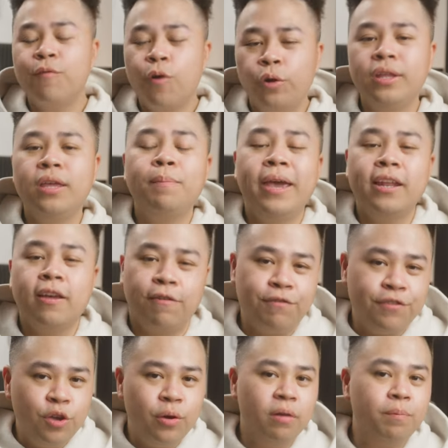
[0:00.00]
I've only made a
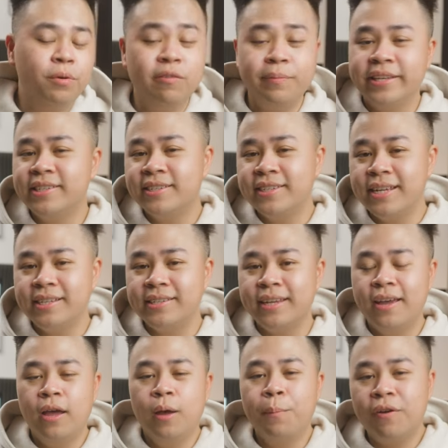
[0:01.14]
few improvements since,
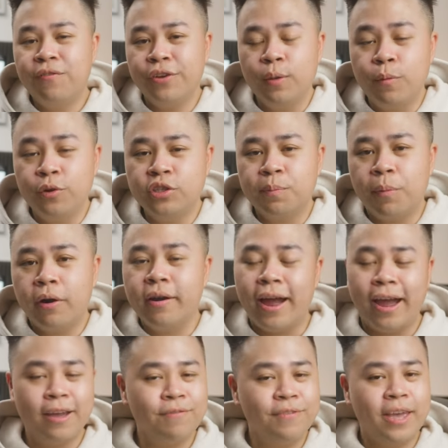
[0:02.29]
but for the most part,
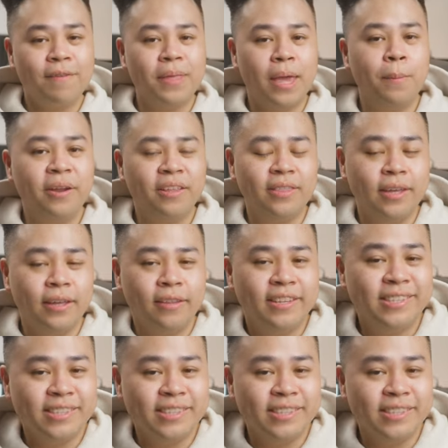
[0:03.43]
I've kept everything the